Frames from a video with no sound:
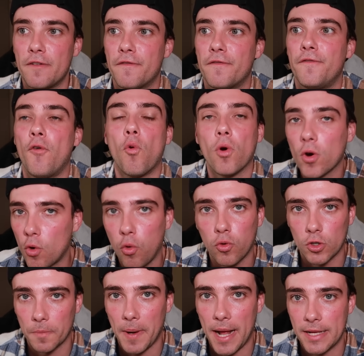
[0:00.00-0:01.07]
If 4
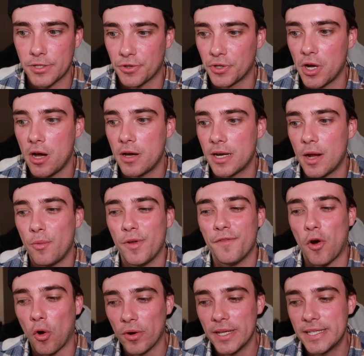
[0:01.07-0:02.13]
quarterbacks are gone and
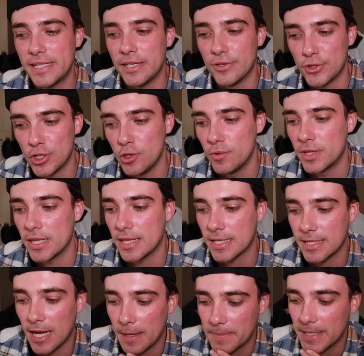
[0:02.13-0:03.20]
we've already seen 2 within the
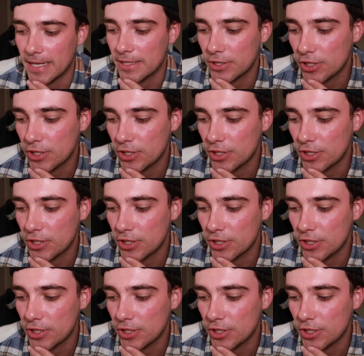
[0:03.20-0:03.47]
top 10.